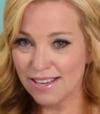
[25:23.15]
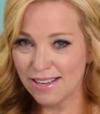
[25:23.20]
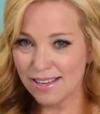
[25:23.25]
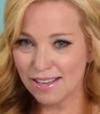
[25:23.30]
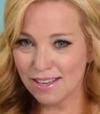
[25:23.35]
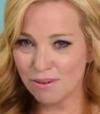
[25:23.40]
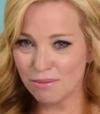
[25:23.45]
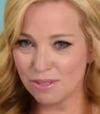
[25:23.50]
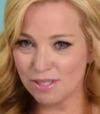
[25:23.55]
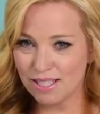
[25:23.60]

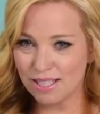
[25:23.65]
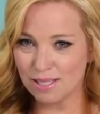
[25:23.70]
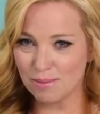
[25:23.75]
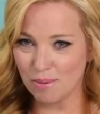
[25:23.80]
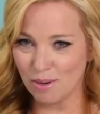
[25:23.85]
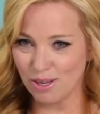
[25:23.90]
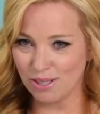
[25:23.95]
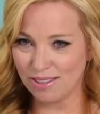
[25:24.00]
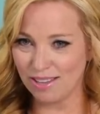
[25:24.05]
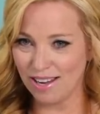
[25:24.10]
It was his
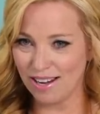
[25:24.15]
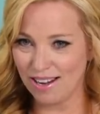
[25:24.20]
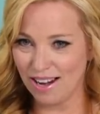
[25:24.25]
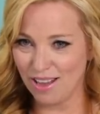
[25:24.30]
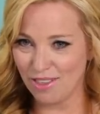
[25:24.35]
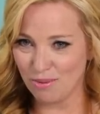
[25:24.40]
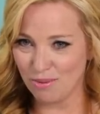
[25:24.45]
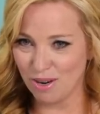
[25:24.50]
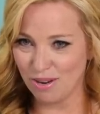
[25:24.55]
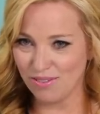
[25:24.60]
birthday.
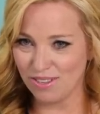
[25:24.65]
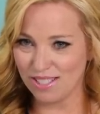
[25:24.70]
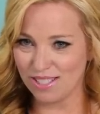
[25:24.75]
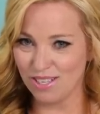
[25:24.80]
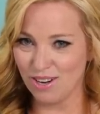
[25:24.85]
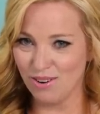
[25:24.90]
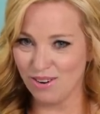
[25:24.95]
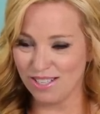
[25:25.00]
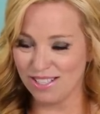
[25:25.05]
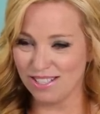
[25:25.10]
Neither one of us
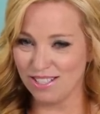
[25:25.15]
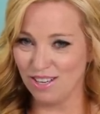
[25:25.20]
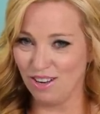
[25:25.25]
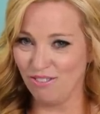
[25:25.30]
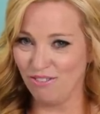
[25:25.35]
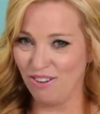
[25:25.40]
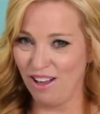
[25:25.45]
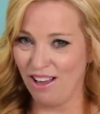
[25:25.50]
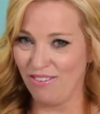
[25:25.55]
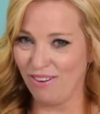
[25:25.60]
noticed until
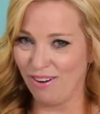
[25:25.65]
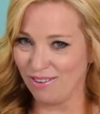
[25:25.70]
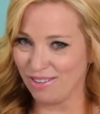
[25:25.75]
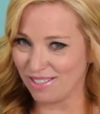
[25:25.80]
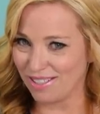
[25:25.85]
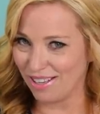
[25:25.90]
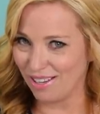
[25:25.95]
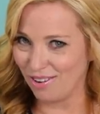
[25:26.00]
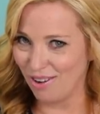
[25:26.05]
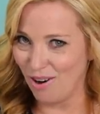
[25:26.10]
5
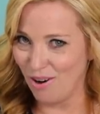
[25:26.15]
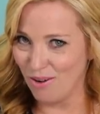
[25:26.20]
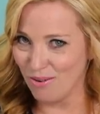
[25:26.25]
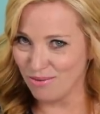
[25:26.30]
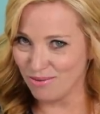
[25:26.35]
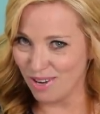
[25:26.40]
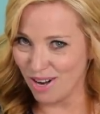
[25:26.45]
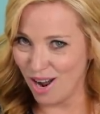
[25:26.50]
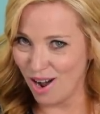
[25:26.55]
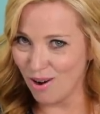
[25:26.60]
hours later.
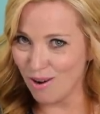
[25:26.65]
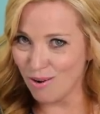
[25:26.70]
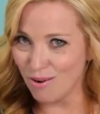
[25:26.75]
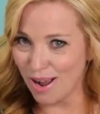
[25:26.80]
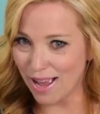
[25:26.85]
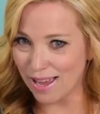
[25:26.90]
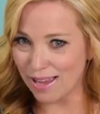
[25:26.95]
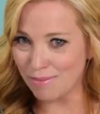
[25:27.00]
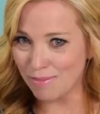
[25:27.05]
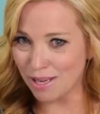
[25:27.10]
Oh no,
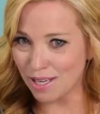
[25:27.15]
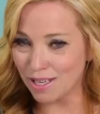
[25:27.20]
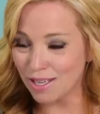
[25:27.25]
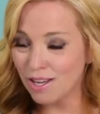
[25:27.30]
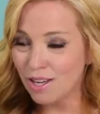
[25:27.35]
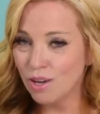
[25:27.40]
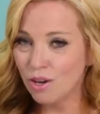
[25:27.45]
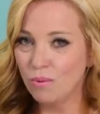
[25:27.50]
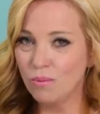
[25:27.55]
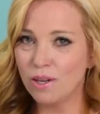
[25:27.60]
Amy.
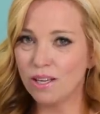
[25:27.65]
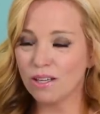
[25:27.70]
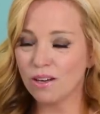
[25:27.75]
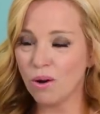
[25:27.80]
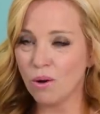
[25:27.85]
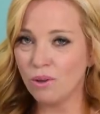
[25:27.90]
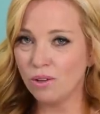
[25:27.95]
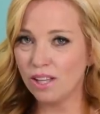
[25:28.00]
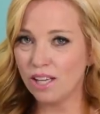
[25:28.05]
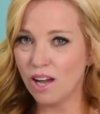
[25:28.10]
We can
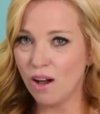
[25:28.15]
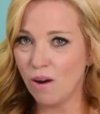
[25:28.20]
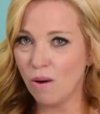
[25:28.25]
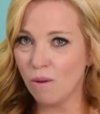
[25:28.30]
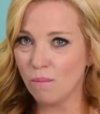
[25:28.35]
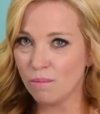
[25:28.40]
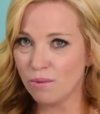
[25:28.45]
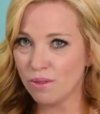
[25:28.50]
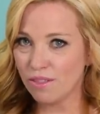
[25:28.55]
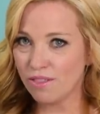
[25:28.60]
only
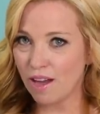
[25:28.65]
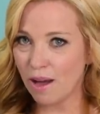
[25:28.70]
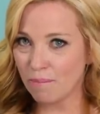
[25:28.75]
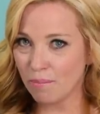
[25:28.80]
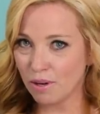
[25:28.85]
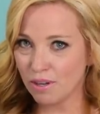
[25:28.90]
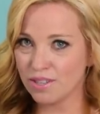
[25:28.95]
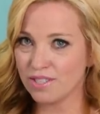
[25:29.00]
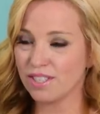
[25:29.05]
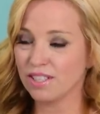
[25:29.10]
hope that that
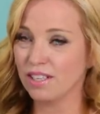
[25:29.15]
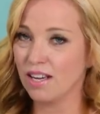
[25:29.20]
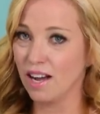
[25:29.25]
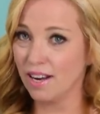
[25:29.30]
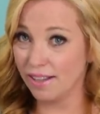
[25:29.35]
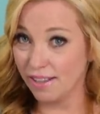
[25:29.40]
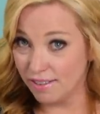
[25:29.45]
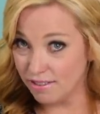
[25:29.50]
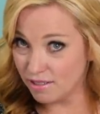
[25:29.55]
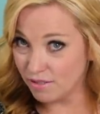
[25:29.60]
person
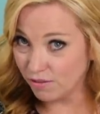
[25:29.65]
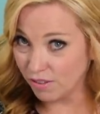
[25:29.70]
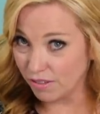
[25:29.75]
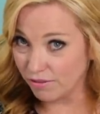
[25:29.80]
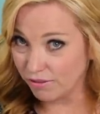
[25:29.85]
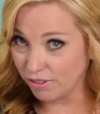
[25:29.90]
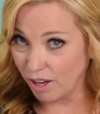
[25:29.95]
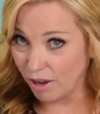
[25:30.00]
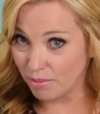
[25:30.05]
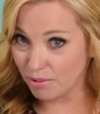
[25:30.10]
got his
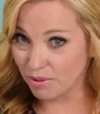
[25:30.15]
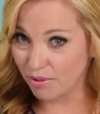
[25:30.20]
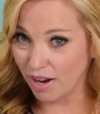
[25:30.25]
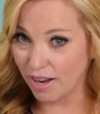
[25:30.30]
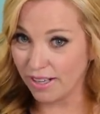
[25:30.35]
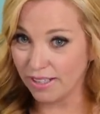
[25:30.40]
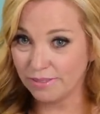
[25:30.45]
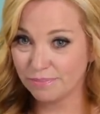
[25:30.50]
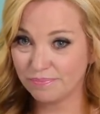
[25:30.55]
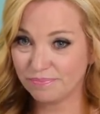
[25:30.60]
flip-flops,
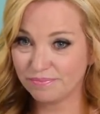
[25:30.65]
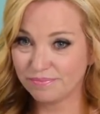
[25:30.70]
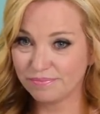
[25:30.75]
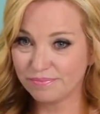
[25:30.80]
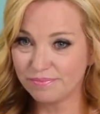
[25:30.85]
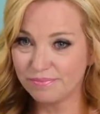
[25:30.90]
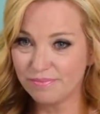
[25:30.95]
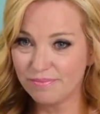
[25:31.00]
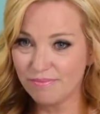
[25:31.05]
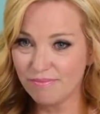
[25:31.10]
right?
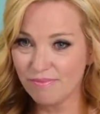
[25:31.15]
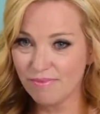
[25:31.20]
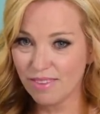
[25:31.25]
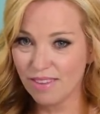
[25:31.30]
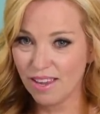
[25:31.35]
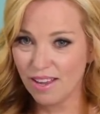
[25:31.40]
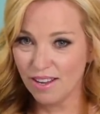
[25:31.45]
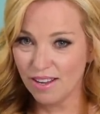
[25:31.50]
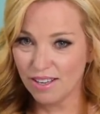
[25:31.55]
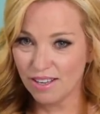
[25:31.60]

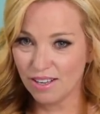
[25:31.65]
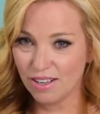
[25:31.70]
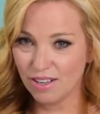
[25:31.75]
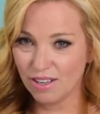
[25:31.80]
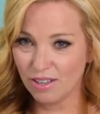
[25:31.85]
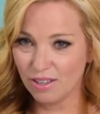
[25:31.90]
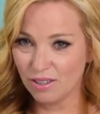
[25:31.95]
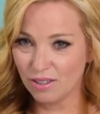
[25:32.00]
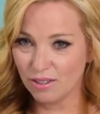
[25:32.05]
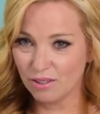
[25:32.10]

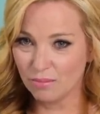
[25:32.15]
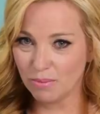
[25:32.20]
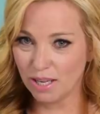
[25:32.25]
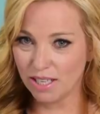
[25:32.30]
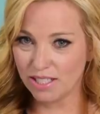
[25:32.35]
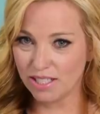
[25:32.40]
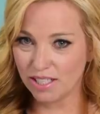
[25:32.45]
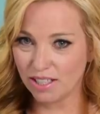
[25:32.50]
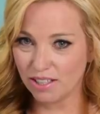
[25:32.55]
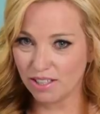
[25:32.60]
Oh
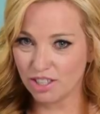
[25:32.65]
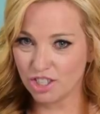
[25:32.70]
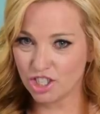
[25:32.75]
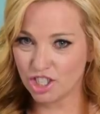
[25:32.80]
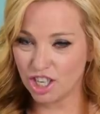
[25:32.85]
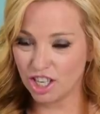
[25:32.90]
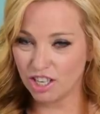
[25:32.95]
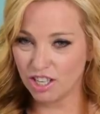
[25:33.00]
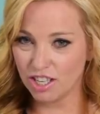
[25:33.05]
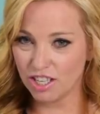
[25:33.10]
my dear.
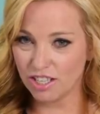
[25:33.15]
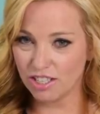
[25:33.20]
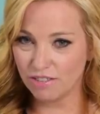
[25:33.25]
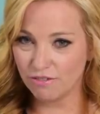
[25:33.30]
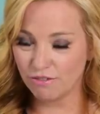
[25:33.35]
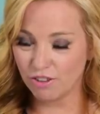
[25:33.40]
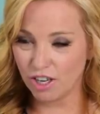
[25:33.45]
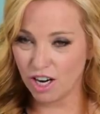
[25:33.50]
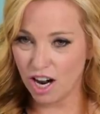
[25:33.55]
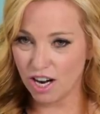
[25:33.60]
Sharon
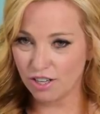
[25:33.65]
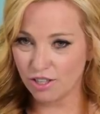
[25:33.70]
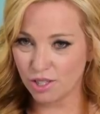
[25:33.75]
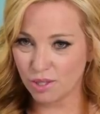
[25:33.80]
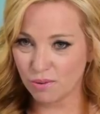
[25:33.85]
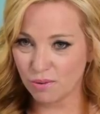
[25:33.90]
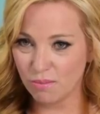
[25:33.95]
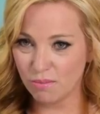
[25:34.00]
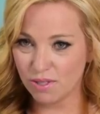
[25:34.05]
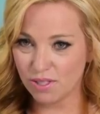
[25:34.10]
forgot her
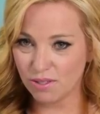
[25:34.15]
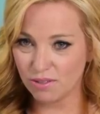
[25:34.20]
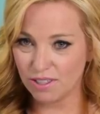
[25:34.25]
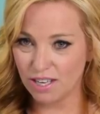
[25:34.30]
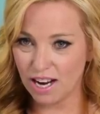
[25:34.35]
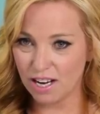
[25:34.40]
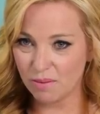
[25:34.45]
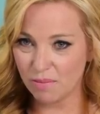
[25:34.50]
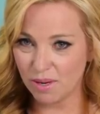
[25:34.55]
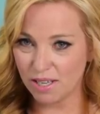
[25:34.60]
swimsuit and
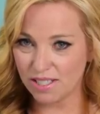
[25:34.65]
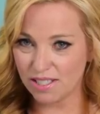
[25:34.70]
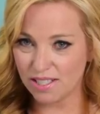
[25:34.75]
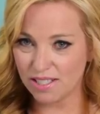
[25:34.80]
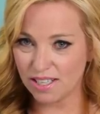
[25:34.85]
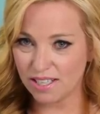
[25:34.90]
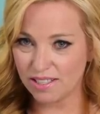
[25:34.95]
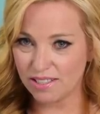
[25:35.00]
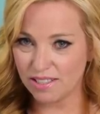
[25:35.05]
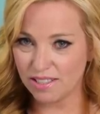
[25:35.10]
had to pay
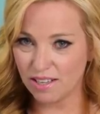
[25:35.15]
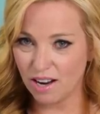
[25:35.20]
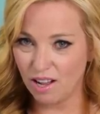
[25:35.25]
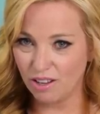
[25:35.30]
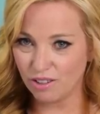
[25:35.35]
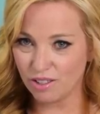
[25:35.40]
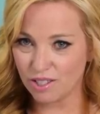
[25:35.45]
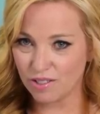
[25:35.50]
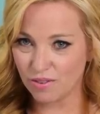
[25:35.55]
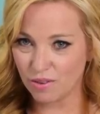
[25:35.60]

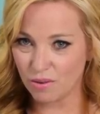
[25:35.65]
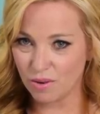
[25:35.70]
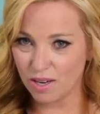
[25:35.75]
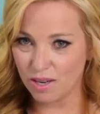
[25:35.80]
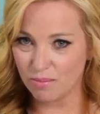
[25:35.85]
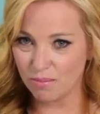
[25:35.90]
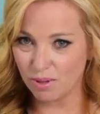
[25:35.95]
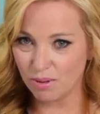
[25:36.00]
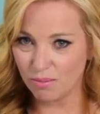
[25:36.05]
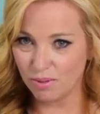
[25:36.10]
$60 for one
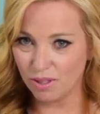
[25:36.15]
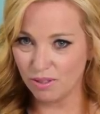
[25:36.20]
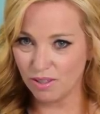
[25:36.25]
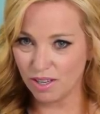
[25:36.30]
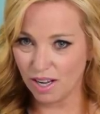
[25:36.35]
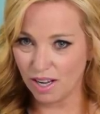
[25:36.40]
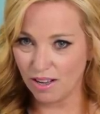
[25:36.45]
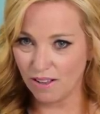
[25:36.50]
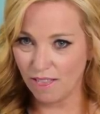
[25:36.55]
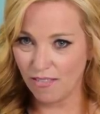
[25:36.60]
in
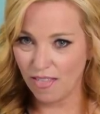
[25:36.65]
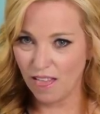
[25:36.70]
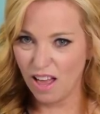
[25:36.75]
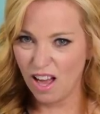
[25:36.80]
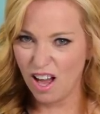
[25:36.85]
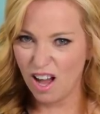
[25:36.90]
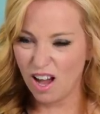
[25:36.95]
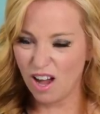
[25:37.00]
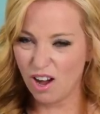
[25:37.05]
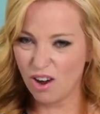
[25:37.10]
Bermuda.
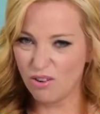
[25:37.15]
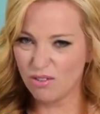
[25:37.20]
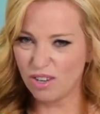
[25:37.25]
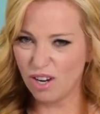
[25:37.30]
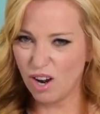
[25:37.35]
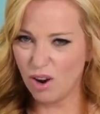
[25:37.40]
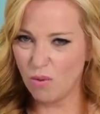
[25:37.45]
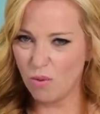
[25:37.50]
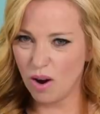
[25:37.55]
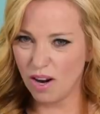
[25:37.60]
Oh
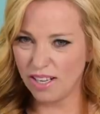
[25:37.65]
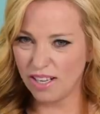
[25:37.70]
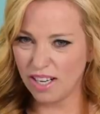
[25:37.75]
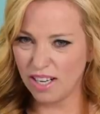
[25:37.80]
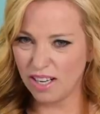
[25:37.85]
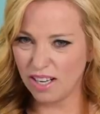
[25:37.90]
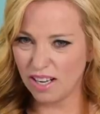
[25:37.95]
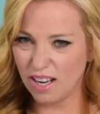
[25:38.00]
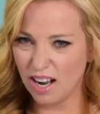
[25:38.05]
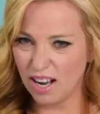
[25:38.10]
no,
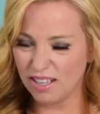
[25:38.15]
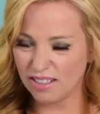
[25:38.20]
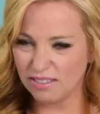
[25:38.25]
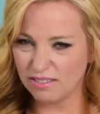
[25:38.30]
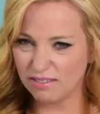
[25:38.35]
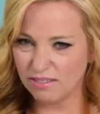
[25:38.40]
Juanita got